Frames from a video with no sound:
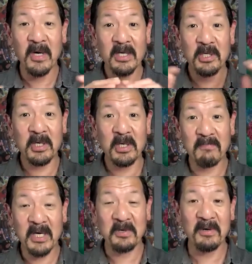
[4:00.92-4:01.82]
took a
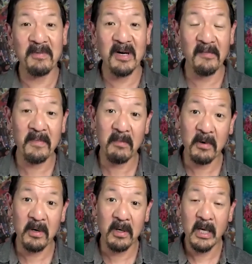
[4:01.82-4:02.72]
spectrum of
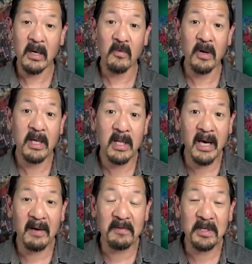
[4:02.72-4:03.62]
people with
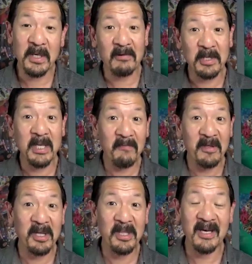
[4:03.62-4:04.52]
clefts, I was definitely
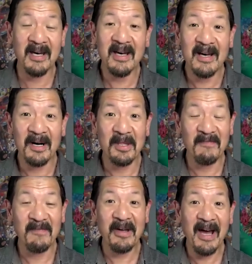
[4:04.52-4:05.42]
on the
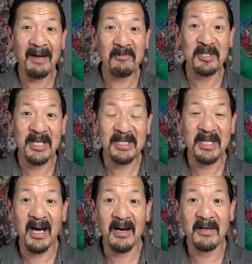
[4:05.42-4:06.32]
very high
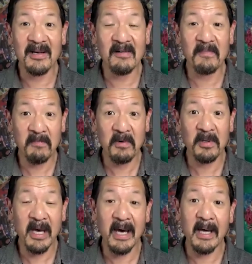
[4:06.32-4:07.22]
percentile of people
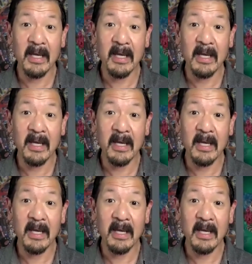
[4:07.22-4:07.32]
that